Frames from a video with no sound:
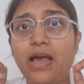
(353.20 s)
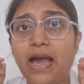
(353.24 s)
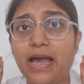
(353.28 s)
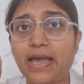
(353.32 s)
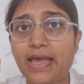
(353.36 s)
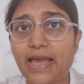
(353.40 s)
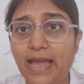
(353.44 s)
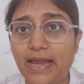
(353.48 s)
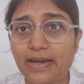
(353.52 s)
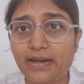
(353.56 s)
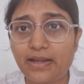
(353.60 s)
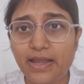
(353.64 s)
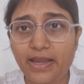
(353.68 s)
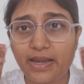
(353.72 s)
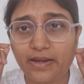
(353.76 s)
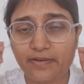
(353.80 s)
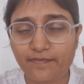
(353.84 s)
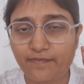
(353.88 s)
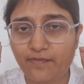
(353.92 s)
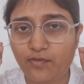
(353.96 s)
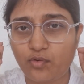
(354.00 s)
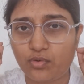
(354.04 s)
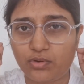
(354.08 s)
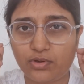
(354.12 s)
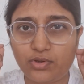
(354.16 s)
I had a
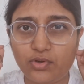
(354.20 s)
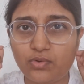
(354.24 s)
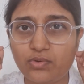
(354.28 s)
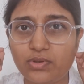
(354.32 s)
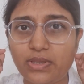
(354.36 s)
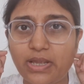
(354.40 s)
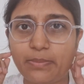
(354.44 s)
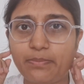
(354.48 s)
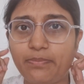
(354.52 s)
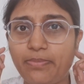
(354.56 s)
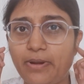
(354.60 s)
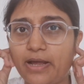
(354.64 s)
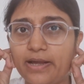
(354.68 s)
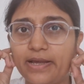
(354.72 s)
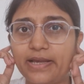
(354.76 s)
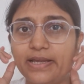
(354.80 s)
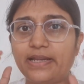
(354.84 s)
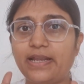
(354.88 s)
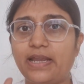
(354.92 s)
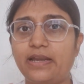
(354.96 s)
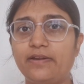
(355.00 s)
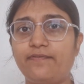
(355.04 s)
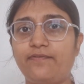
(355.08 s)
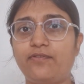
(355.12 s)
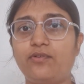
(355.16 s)
headphone, that
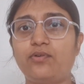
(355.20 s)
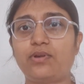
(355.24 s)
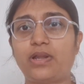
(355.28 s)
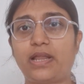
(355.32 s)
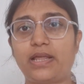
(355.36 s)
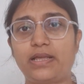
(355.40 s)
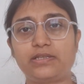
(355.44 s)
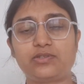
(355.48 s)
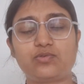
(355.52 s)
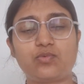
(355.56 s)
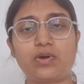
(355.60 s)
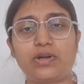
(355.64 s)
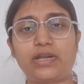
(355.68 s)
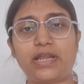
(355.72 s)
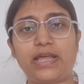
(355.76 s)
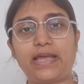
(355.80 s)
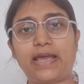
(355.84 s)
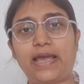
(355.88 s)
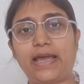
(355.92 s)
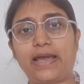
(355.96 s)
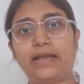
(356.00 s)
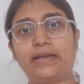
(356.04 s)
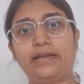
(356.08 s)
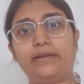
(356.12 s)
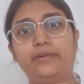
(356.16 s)
plug-in headphone is what
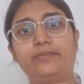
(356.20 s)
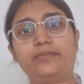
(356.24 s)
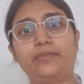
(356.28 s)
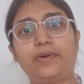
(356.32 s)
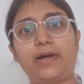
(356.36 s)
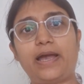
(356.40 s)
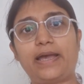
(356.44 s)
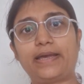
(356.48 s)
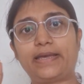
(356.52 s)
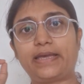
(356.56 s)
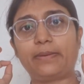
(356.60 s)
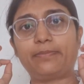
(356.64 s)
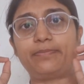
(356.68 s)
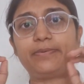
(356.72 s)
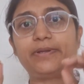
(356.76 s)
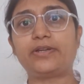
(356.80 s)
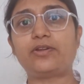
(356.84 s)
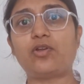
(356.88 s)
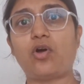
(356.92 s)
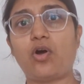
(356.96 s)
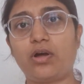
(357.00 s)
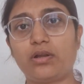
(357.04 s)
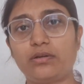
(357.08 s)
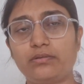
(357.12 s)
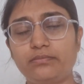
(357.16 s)
I had. I kept
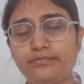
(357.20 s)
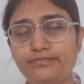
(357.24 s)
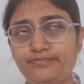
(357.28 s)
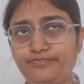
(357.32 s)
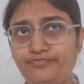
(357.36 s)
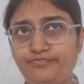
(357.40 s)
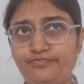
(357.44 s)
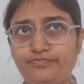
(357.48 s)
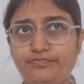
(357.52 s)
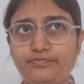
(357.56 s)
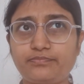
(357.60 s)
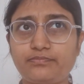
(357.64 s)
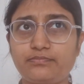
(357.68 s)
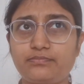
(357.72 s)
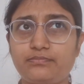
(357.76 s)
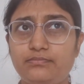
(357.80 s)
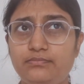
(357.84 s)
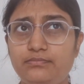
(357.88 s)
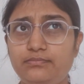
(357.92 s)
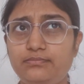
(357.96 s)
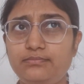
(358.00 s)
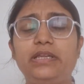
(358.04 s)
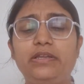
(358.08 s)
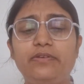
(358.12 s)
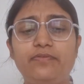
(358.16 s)
it on.
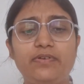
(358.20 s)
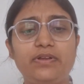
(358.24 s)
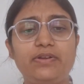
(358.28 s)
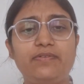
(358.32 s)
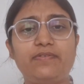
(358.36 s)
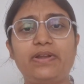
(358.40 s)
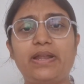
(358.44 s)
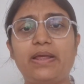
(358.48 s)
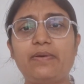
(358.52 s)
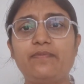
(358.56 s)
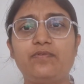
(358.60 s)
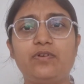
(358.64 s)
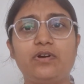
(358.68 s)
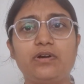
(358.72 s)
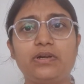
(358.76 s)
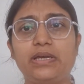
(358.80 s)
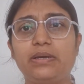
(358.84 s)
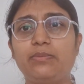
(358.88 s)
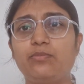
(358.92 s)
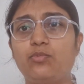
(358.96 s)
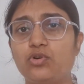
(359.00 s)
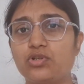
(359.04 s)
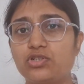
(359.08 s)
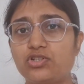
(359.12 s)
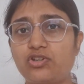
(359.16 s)
Even when I'm
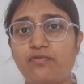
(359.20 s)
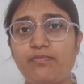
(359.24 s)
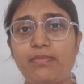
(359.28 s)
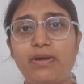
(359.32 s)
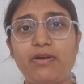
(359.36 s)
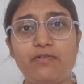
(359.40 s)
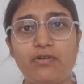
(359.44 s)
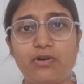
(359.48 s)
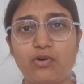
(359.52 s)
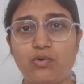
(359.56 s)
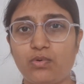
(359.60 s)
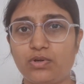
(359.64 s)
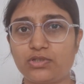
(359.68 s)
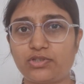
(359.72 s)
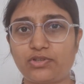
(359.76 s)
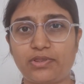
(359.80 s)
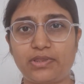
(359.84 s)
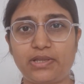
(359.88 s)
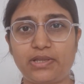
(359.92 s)
working, most of my work was